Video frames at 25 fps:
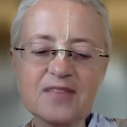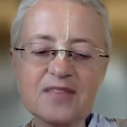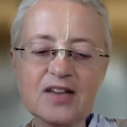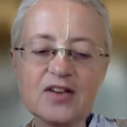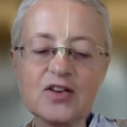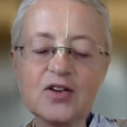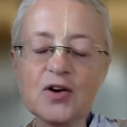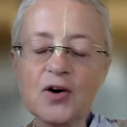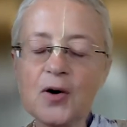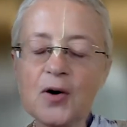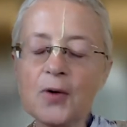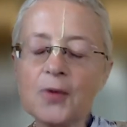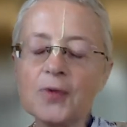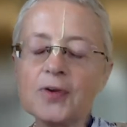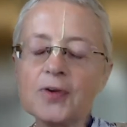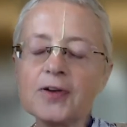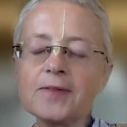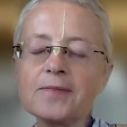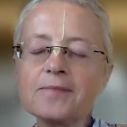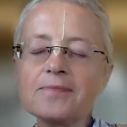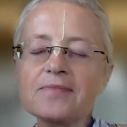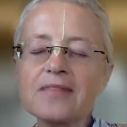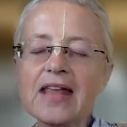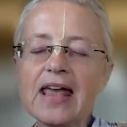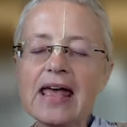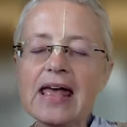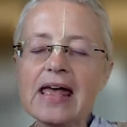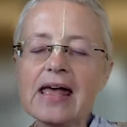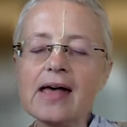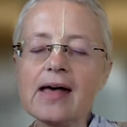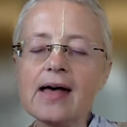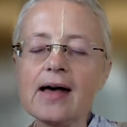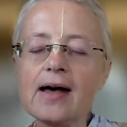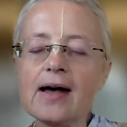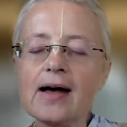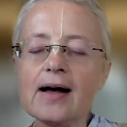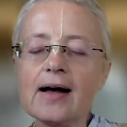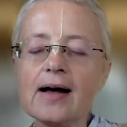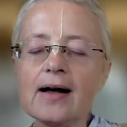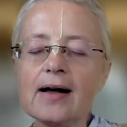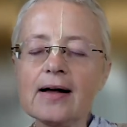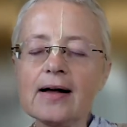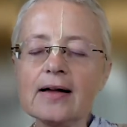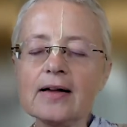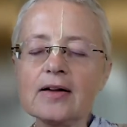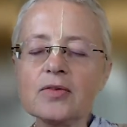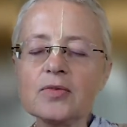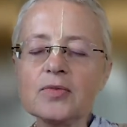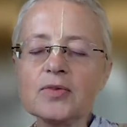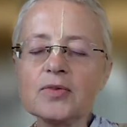known,
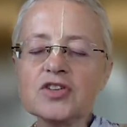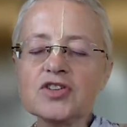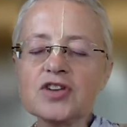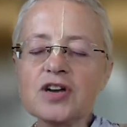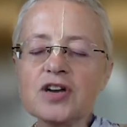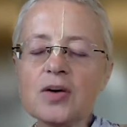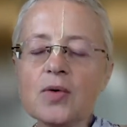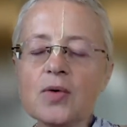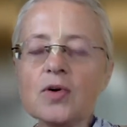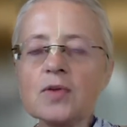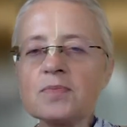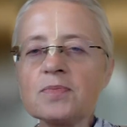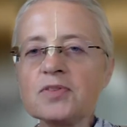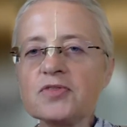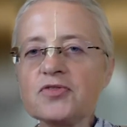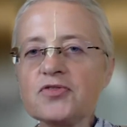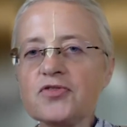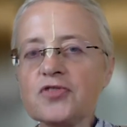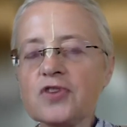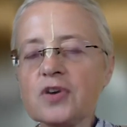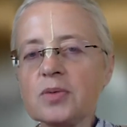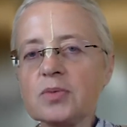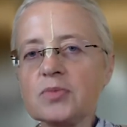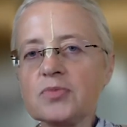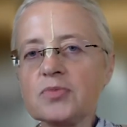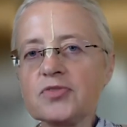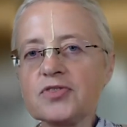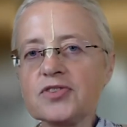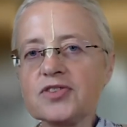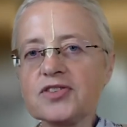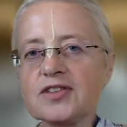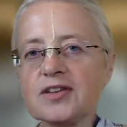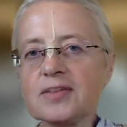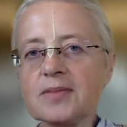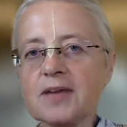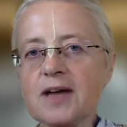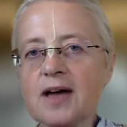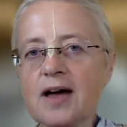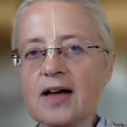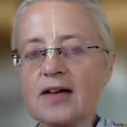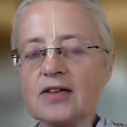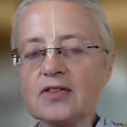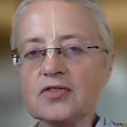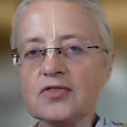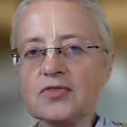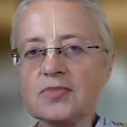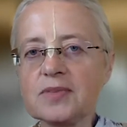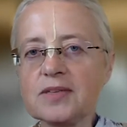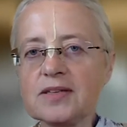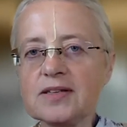which are all performed for some
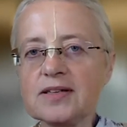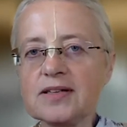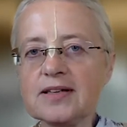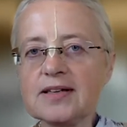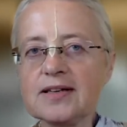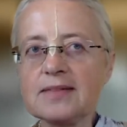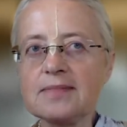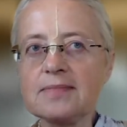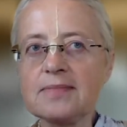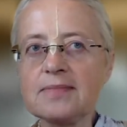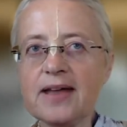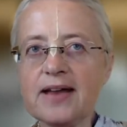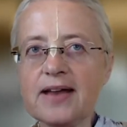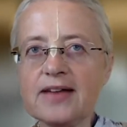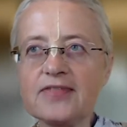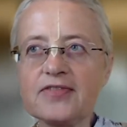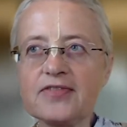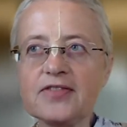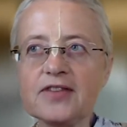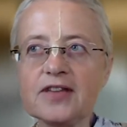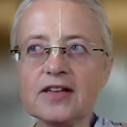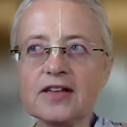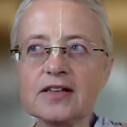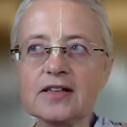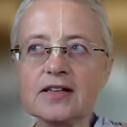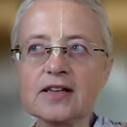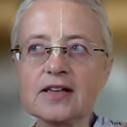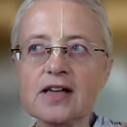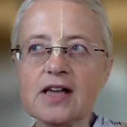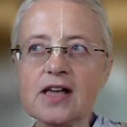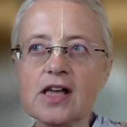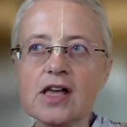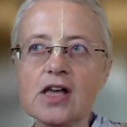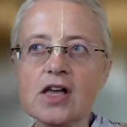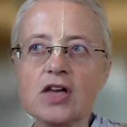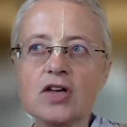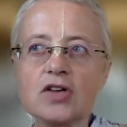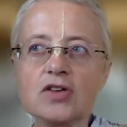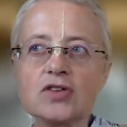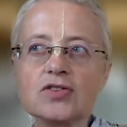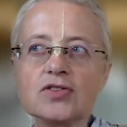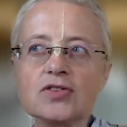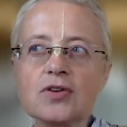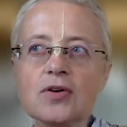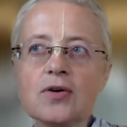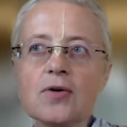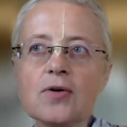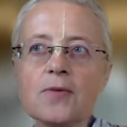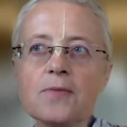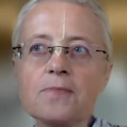kind of material benefit.
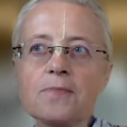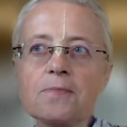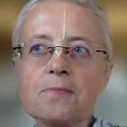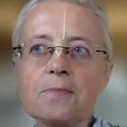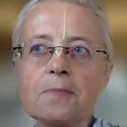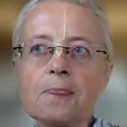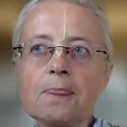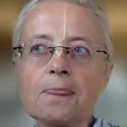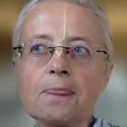So